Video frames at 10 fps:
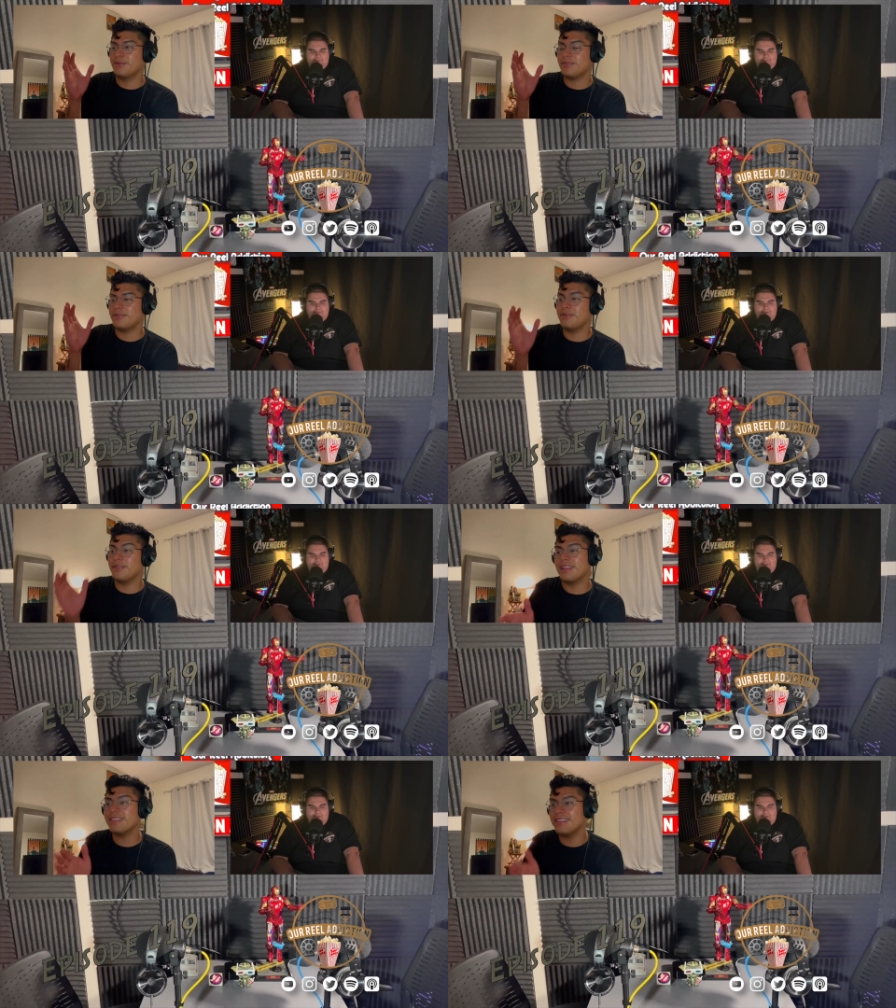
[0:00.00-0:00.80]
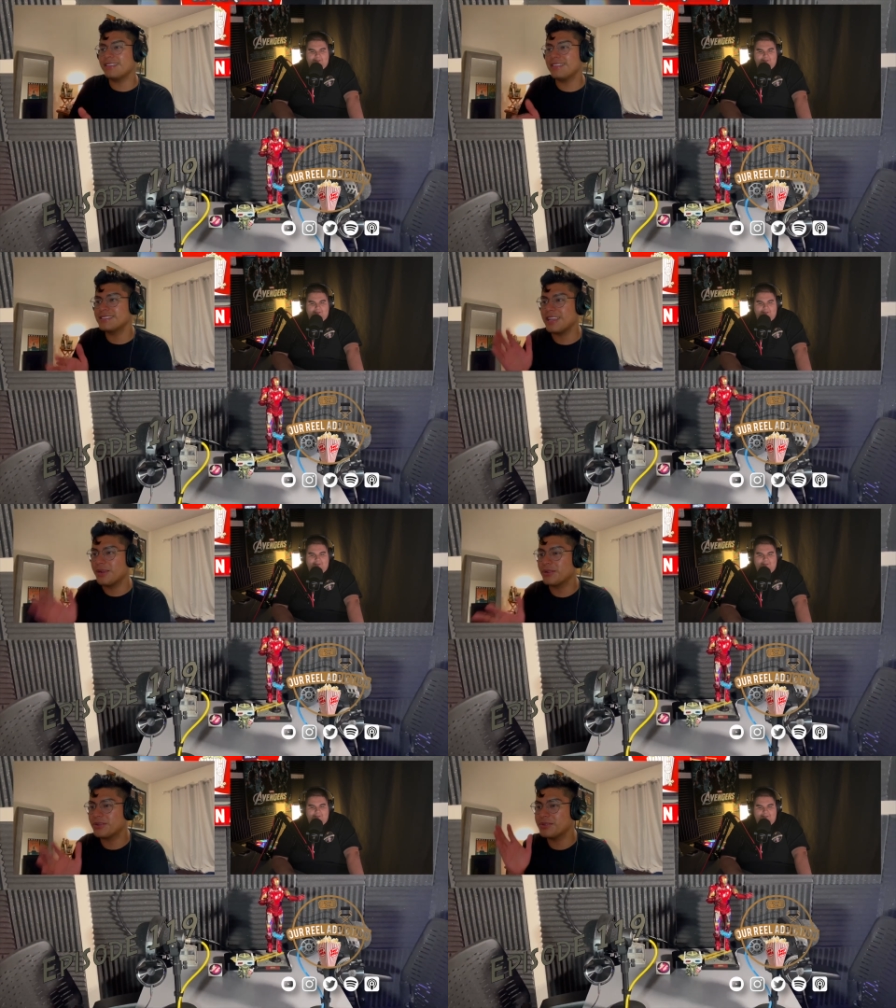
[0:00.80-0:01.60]
you got to let these
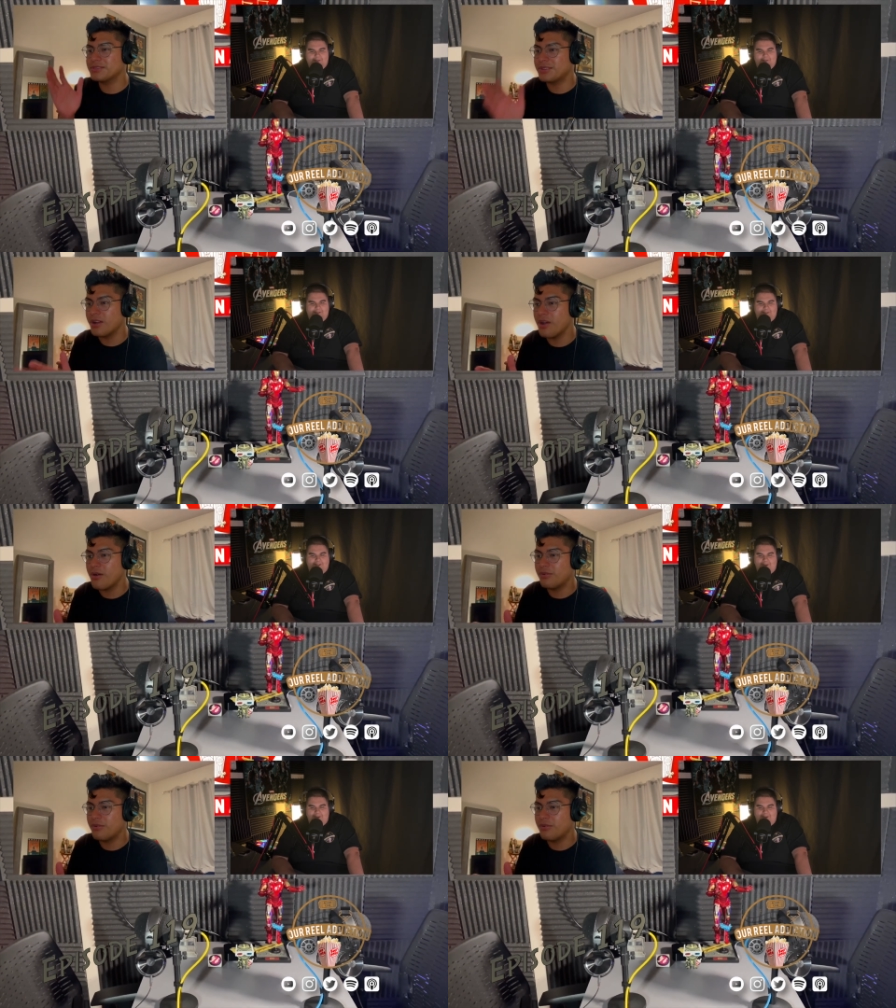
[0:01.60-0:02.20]
characters go,